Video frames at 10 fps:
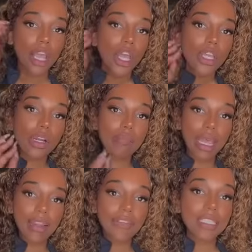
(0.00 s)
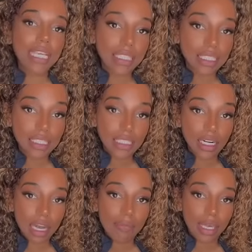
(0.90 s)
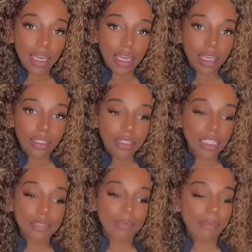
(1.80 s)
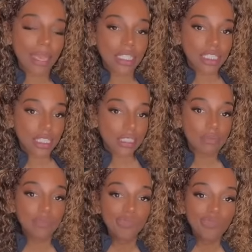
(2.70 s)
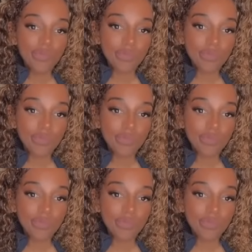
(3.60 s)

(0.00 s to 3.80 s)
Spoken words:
Like, your manifestations are coming in. Just be patient.